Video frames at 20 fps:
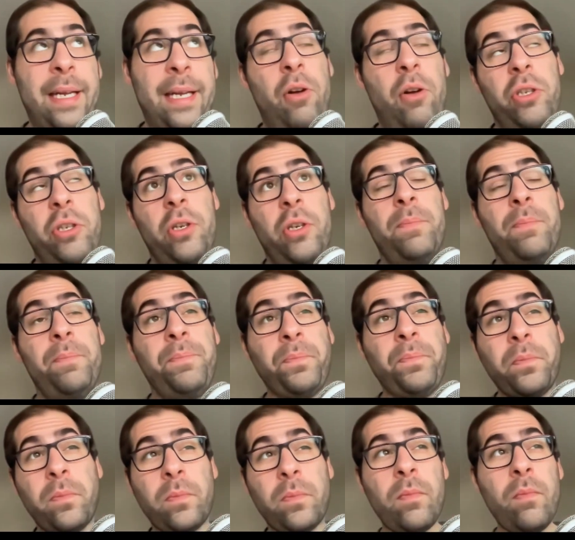also,
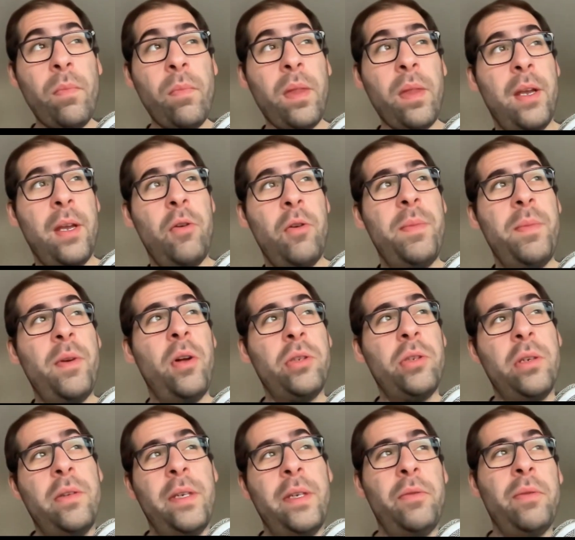it would be
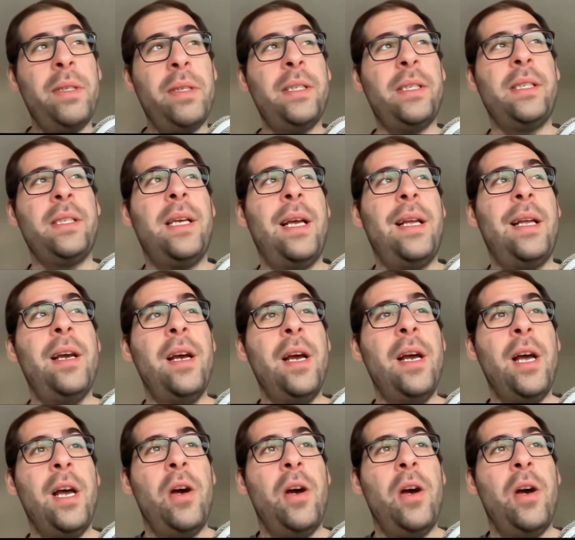also great to understand